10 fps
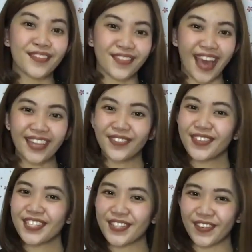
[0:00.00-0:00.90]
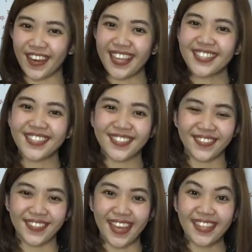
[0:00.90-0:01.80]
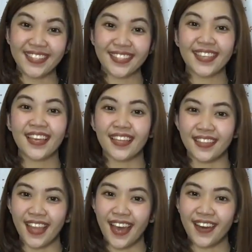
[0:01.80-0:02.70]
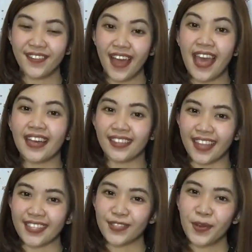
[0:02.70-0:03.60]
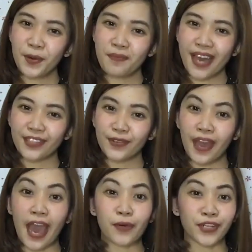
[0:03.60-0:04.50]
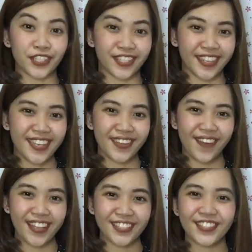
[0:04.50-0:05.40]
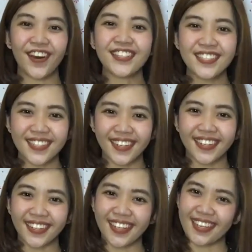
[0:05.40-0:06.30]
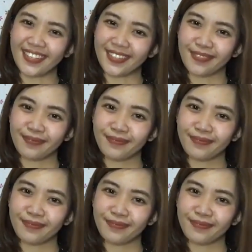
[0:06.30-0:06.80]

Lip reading: That was great, students! Now, let's go back to our three questions earlier.